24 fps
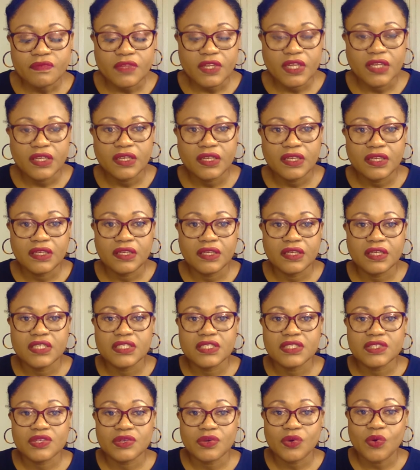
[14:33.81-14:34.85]
He
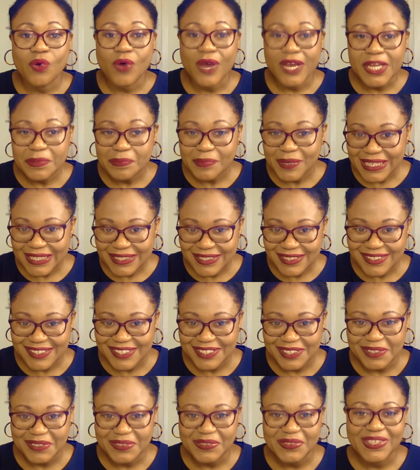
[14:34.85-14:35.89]
is quite
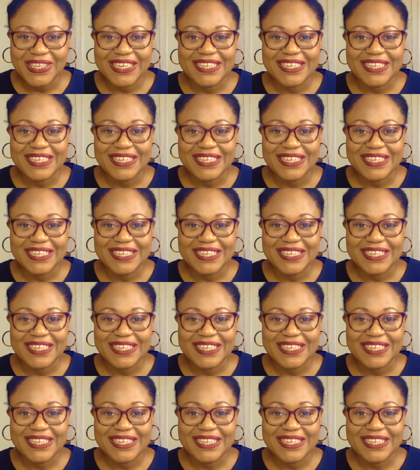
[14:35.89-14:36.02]
political,